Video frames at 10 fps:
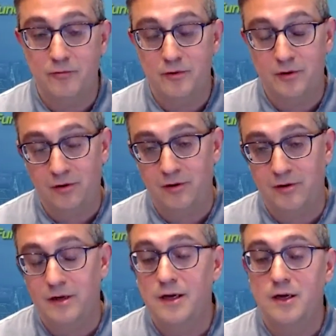and we'll
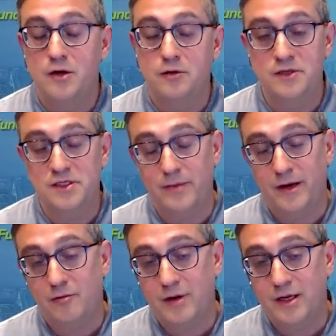learn who is a
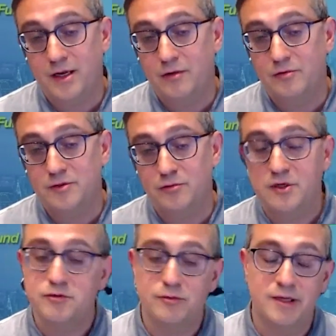better one and who is a
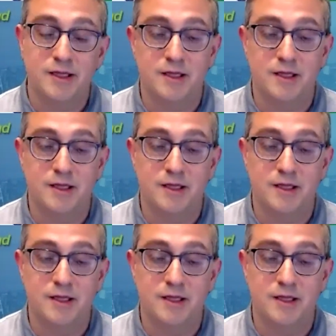worse one.